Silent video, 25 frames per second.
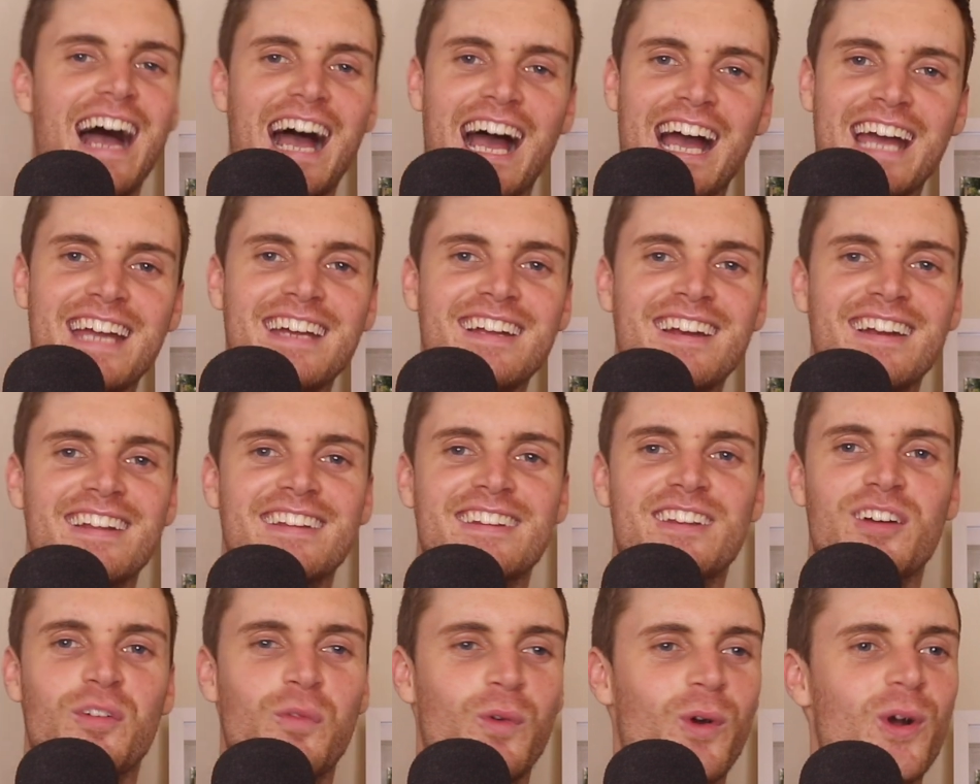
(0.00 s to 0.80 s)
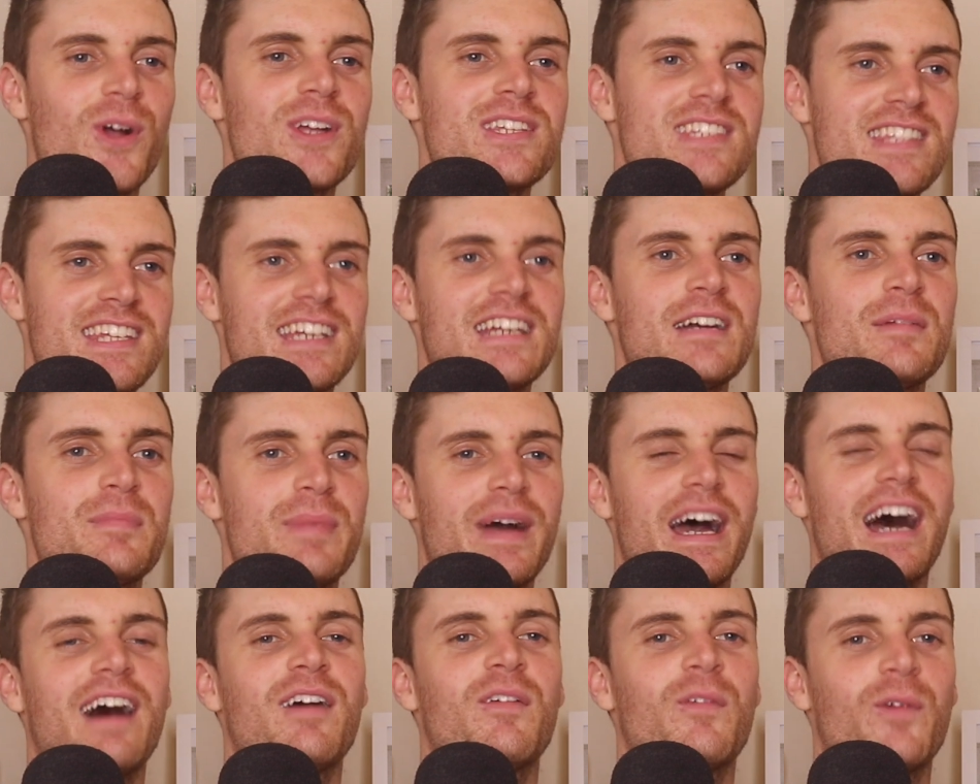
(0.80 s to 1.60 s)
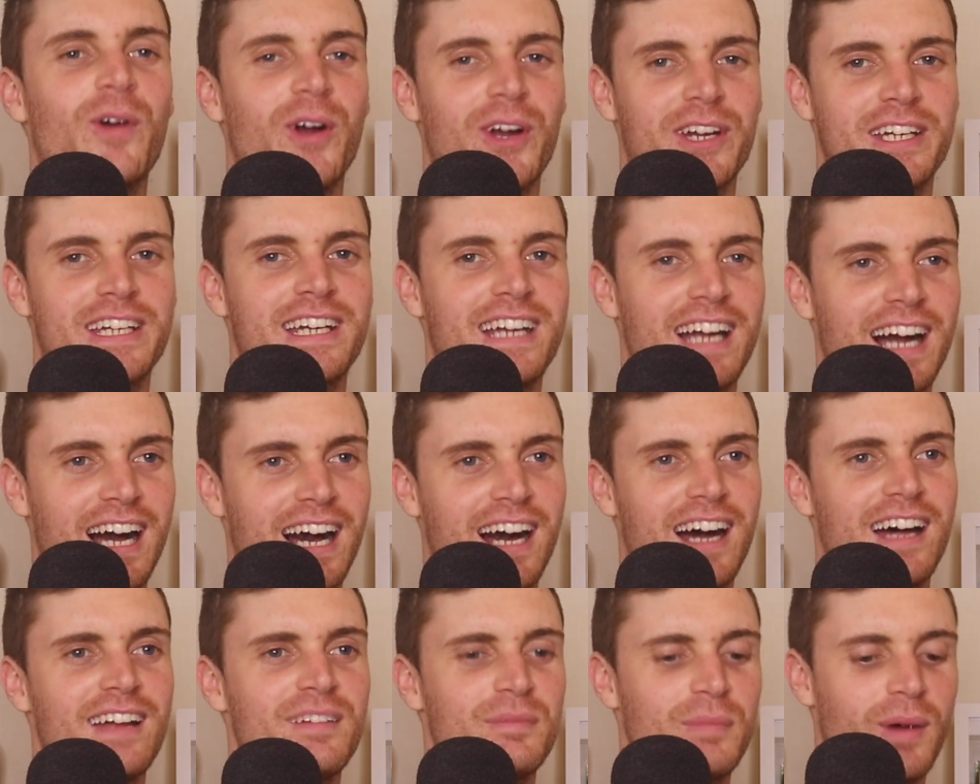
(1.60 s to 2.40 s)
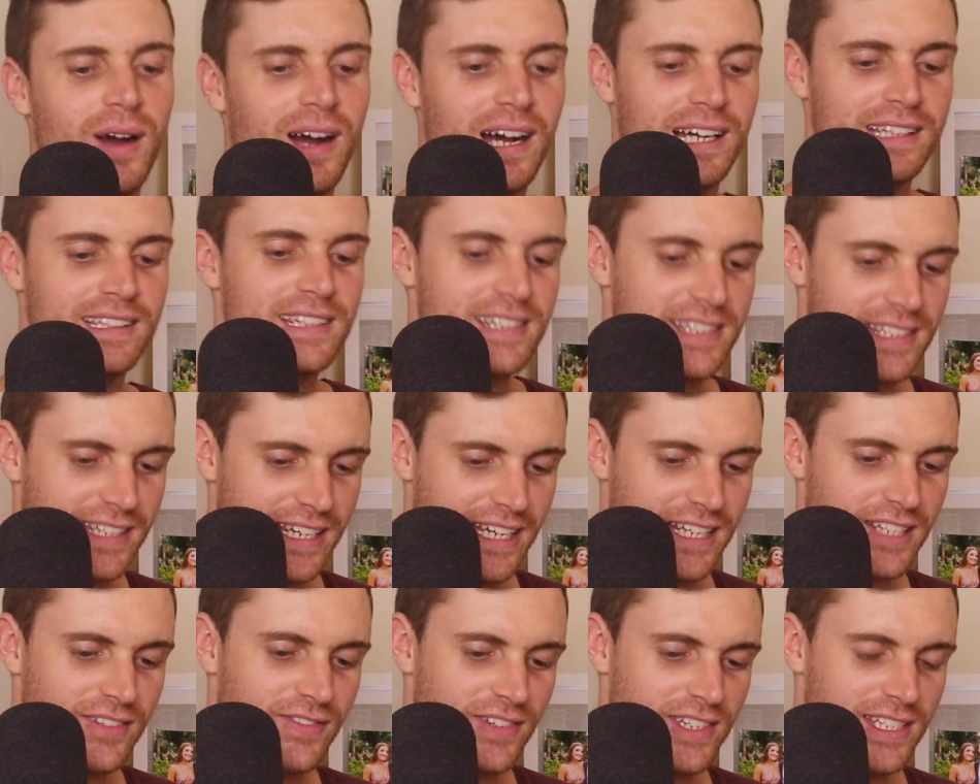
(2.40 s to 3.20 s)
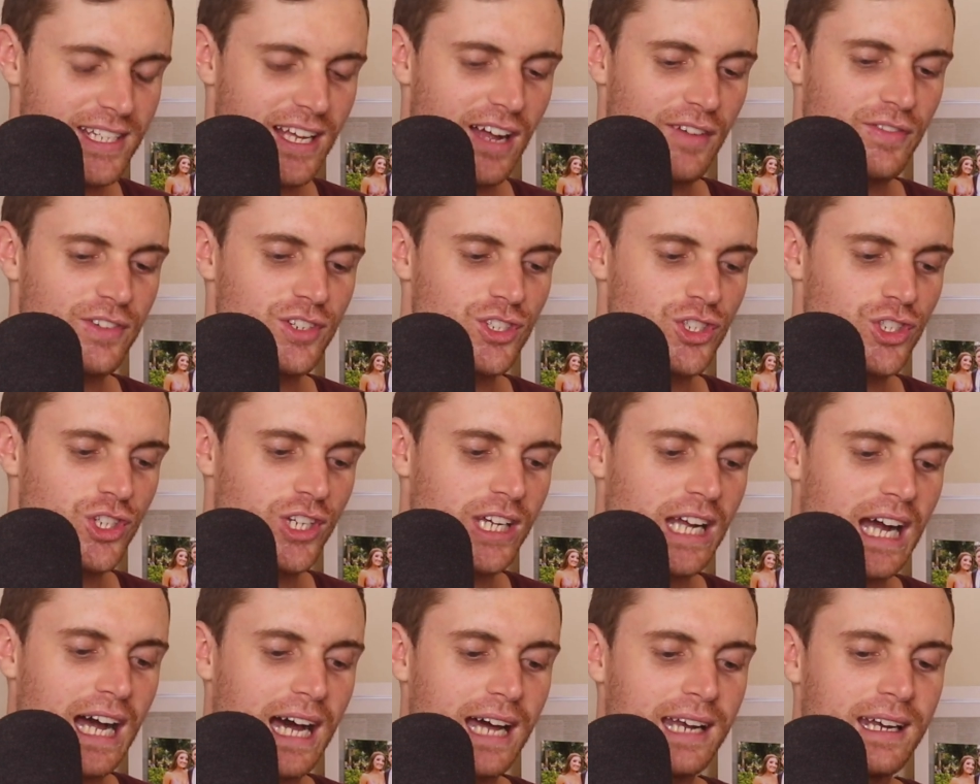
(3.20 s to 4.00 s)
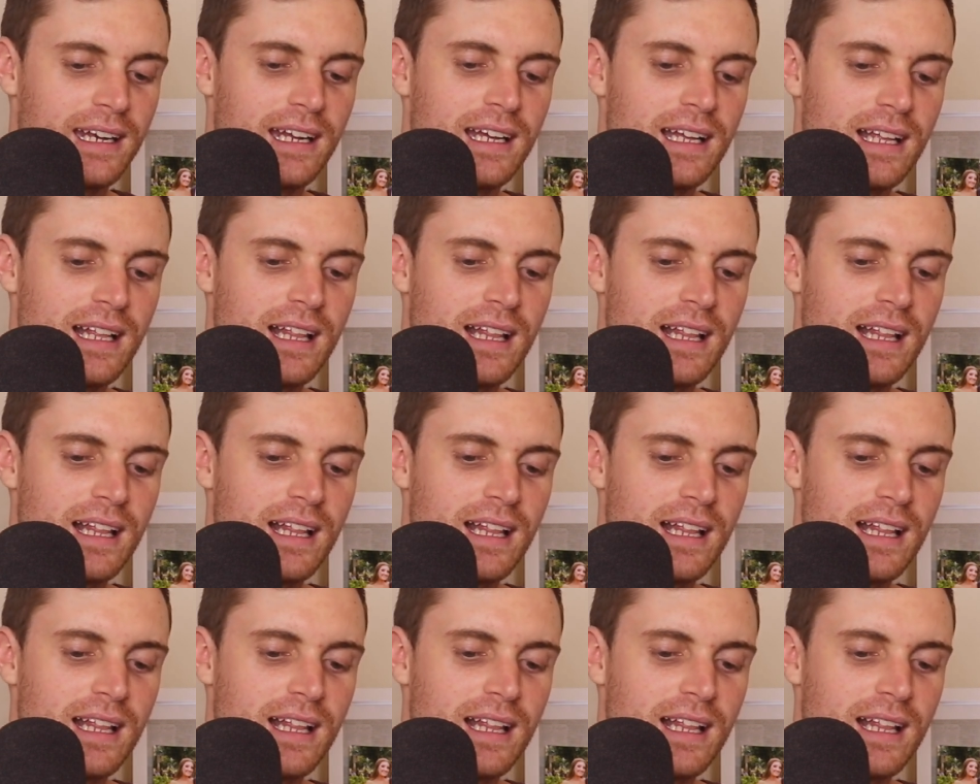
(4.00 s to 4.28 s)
hate the worst thing about working hard behind the scenes for stuff is you can't